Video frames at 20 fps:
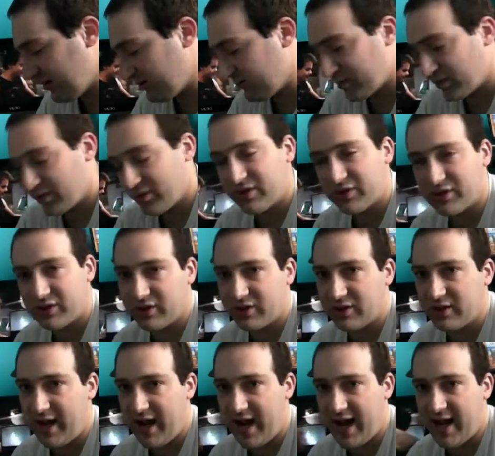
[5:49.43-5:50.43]

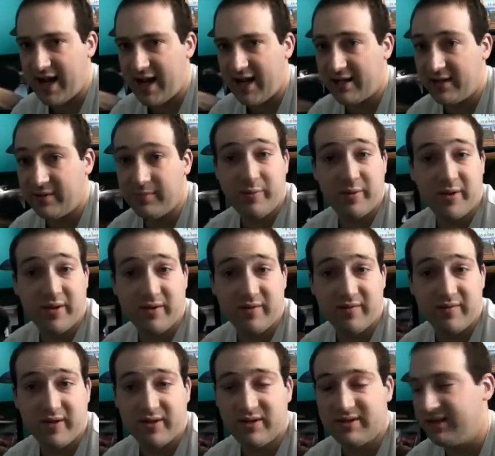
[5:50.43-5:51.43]
Brewster and Peter
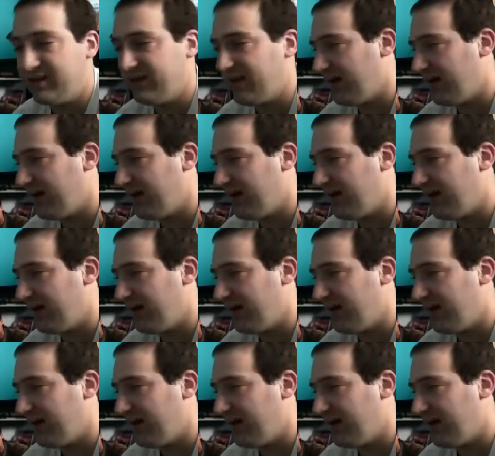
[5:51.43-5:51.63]
Vincent.